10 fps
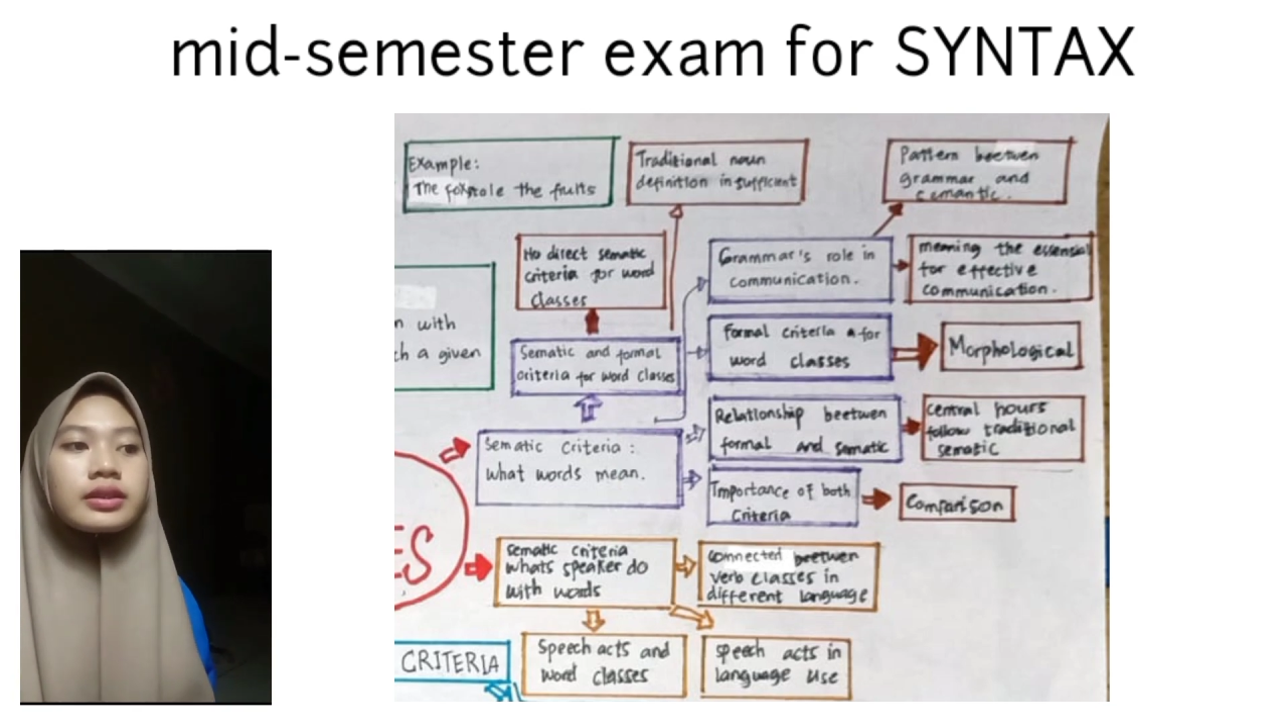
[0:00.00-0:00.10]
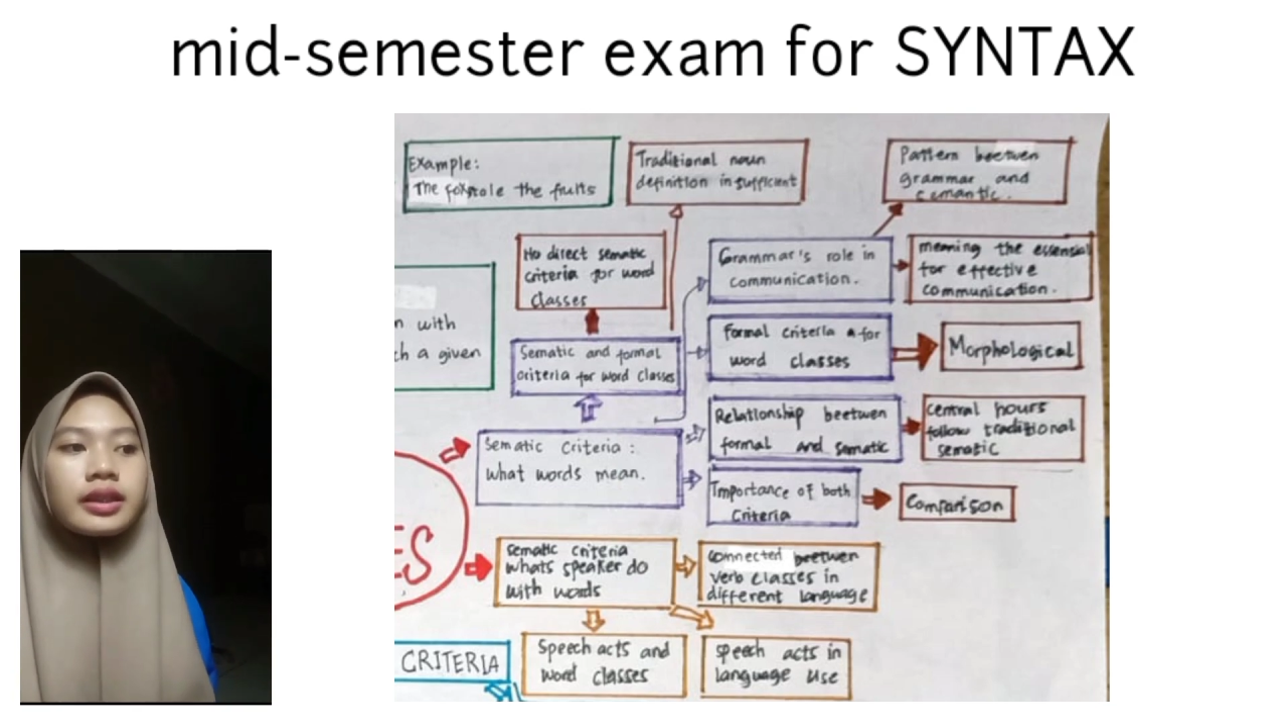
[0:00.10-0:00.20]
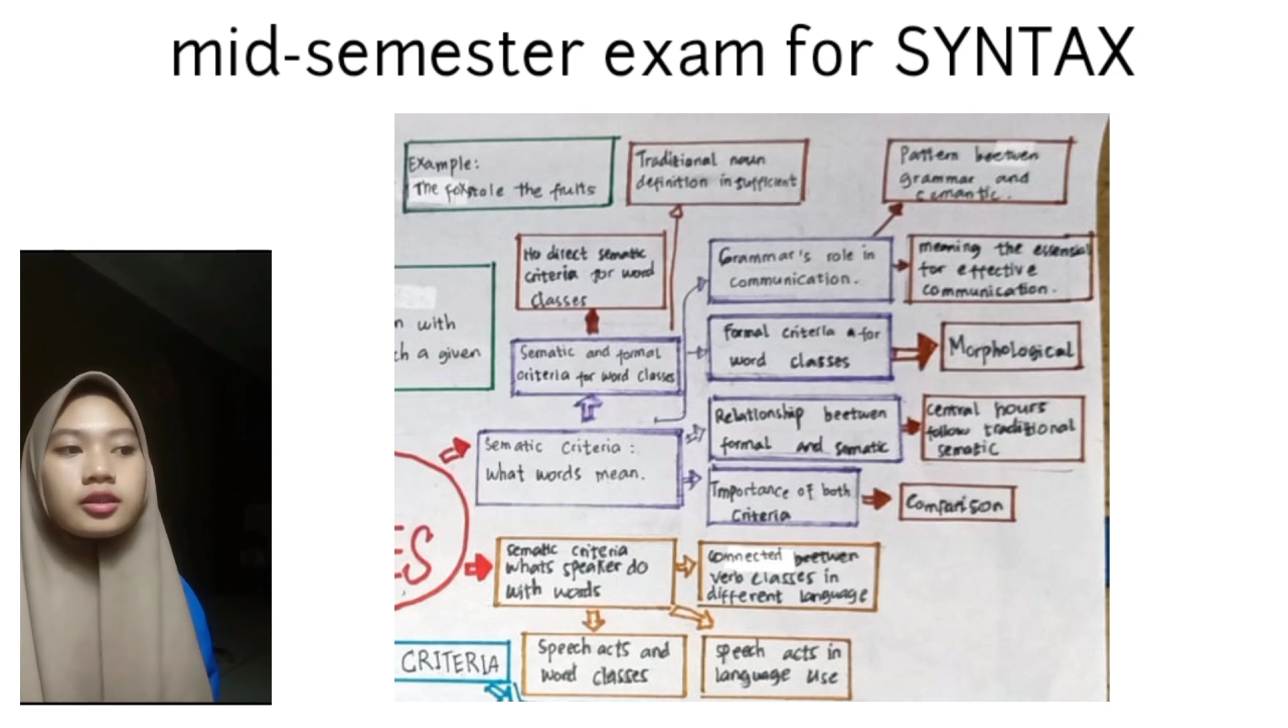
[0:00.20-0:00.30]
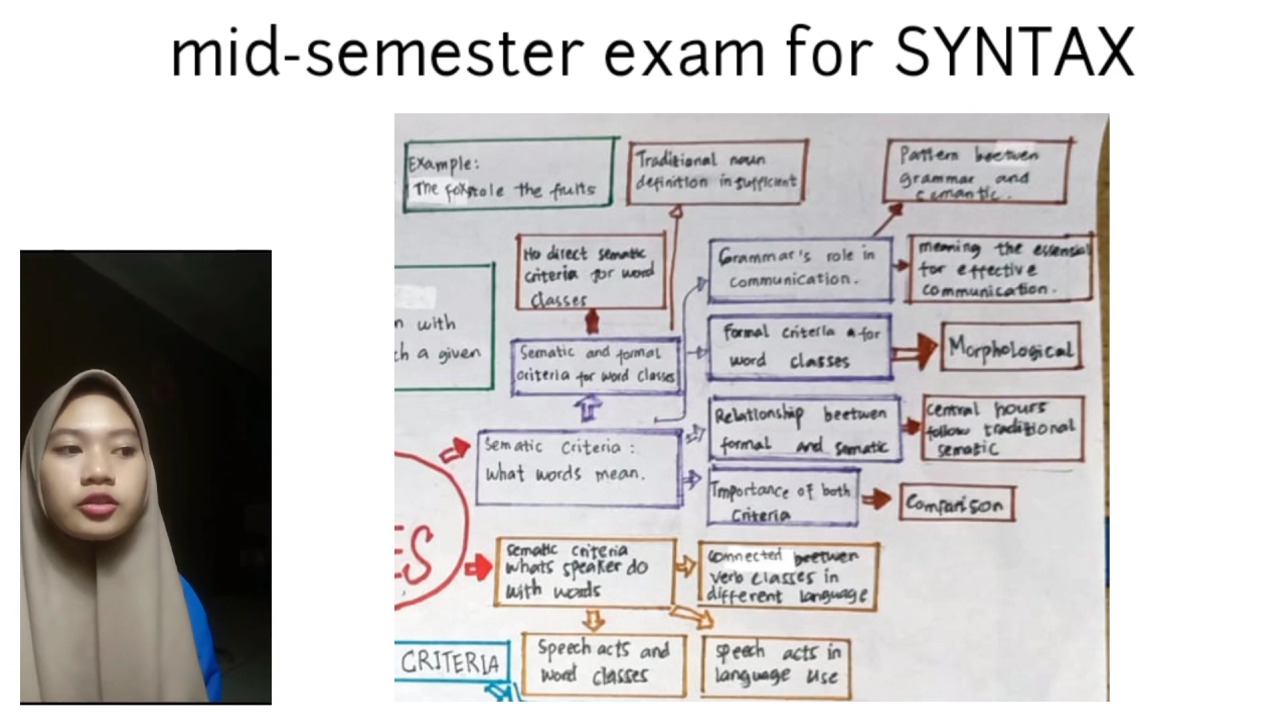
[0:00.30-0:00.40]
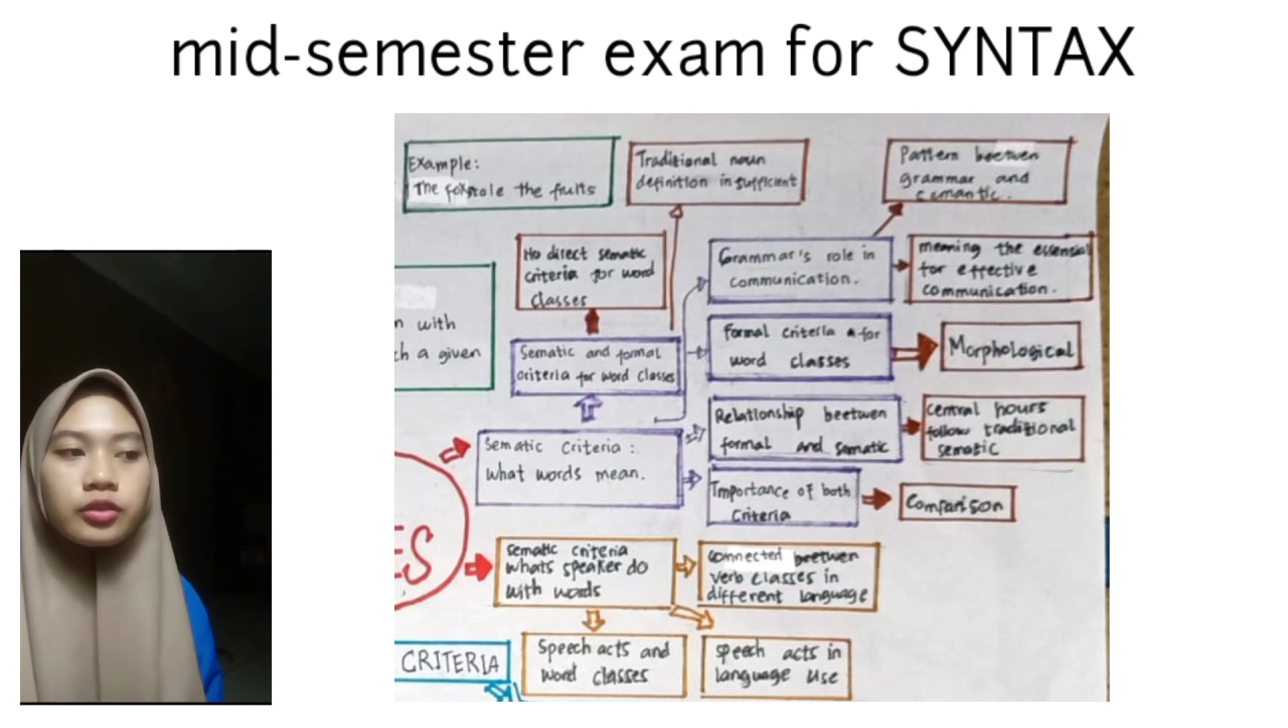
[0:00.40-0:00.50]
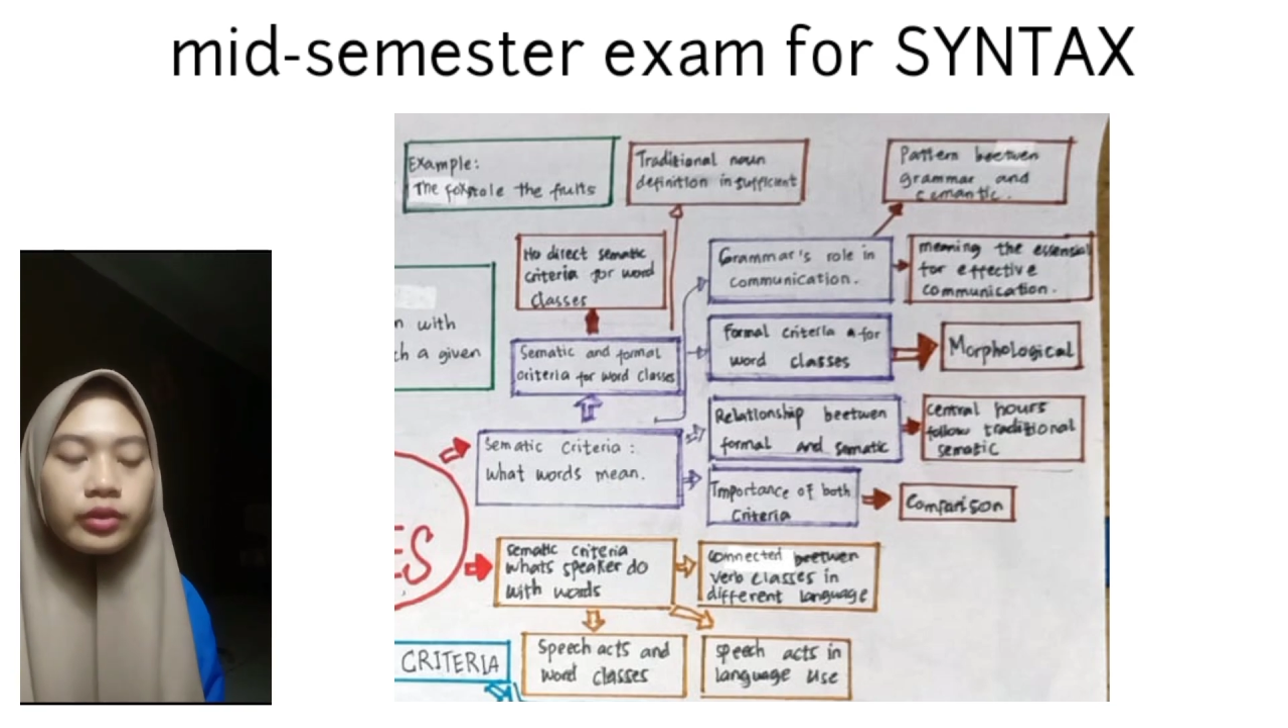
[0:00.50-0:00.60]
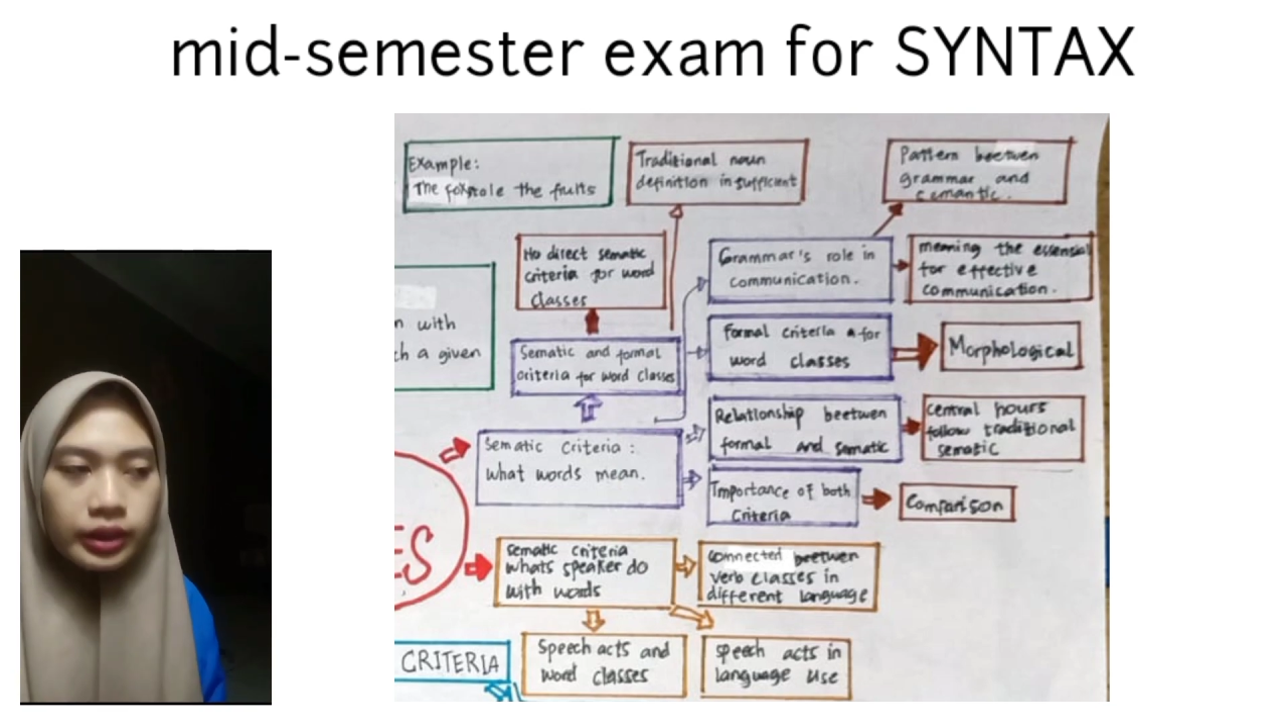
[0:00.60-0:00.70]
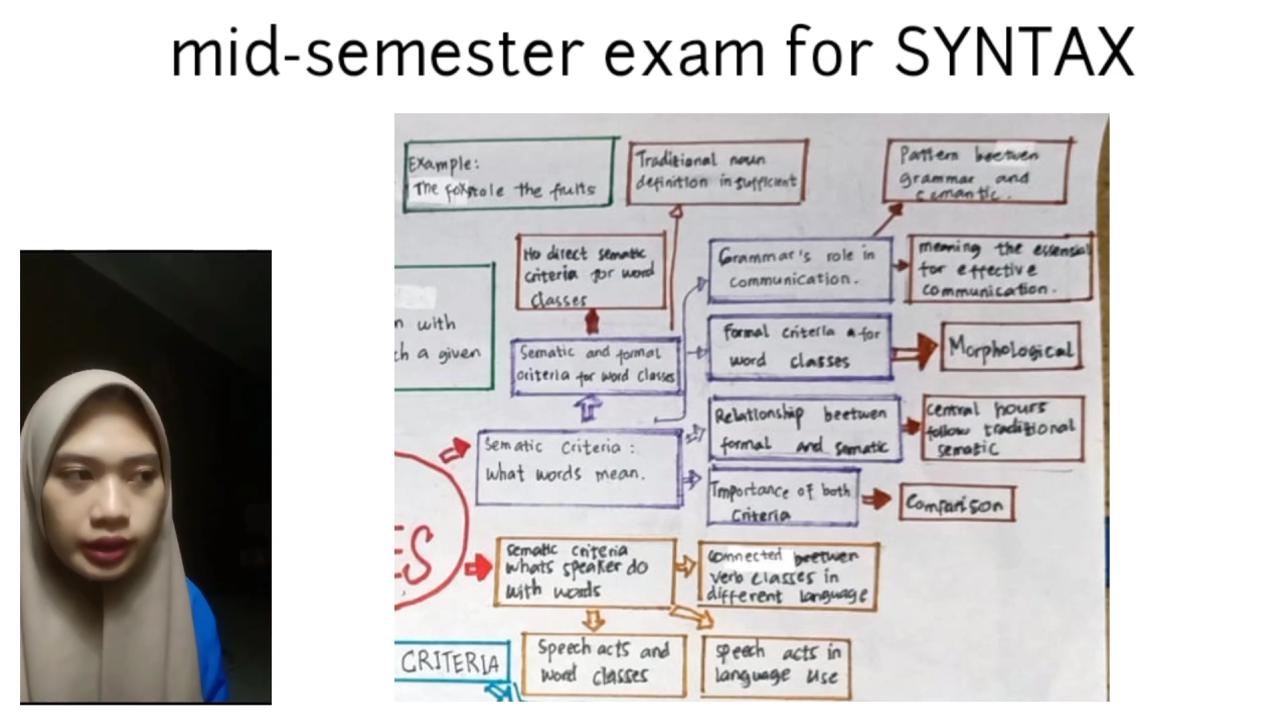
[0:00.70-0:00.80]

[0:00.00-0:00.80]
ensuring that